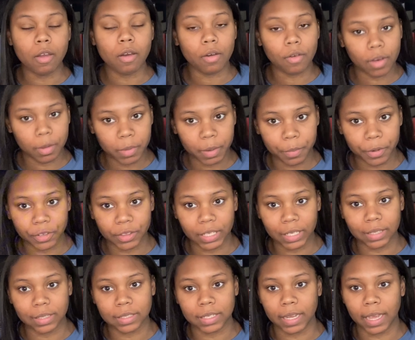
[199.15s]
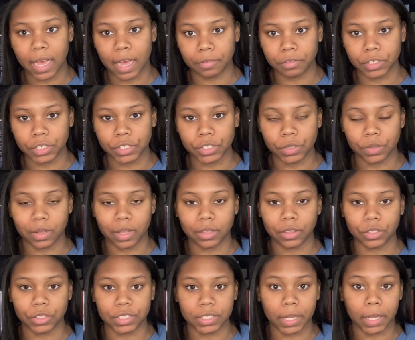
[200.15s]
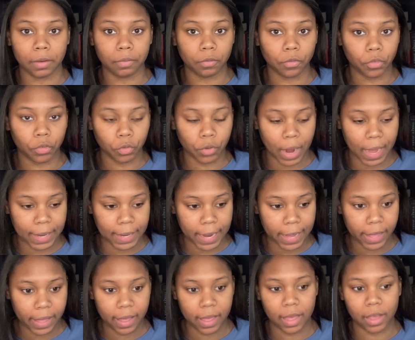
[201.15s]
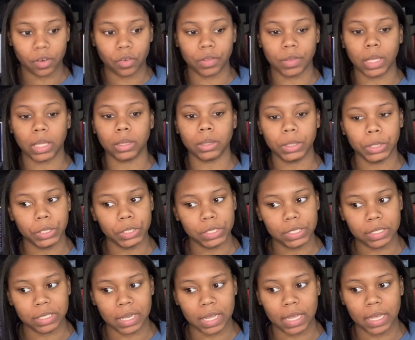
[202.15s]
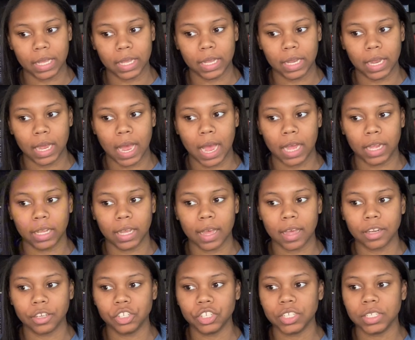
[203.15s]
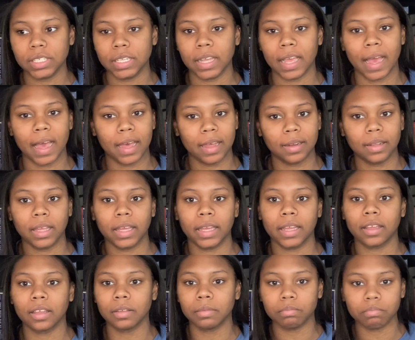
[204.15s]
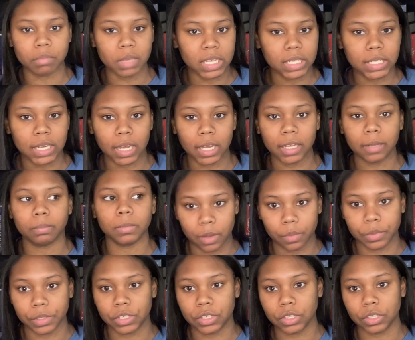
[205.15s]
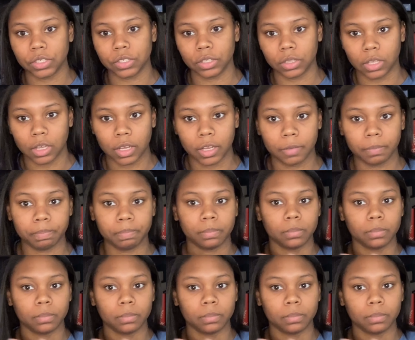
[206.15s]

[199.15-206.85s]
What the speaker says: on my birthday and the day after, so that Thursday and Friday. And on that Thursday, I kind of just like had like me time. Like, went to the salon.